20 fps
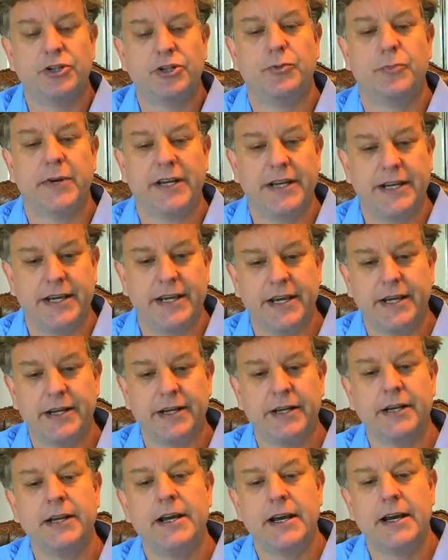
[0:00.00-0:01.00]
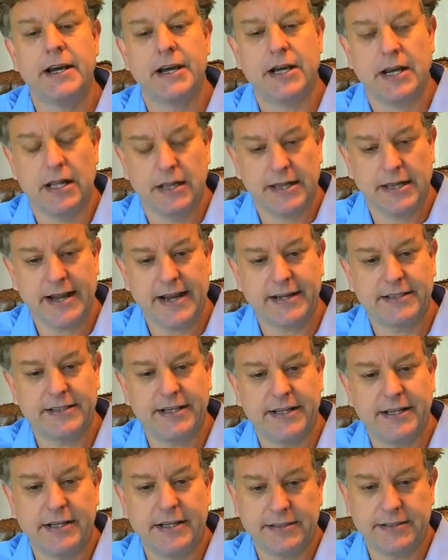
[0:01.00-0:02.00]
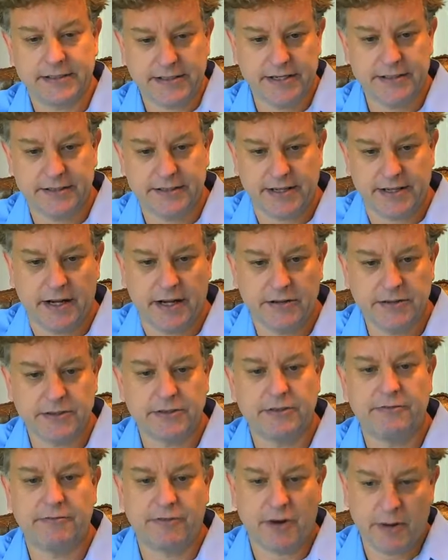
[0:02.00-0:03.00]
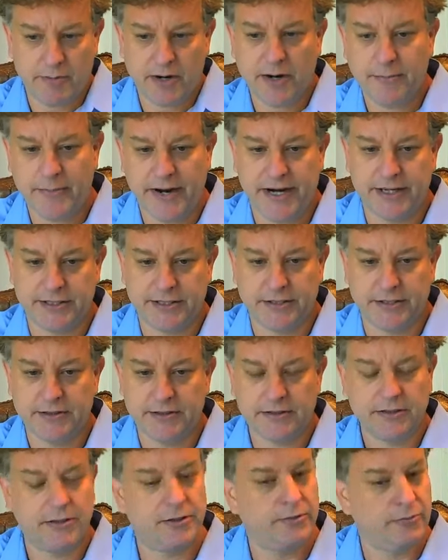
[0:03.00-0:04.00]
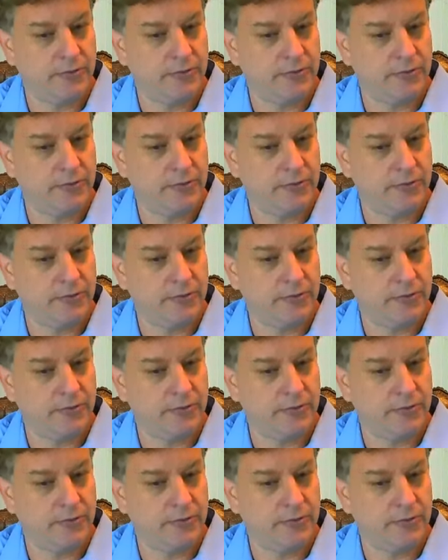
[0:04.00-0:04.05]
to begin collecting skin cells from our patients,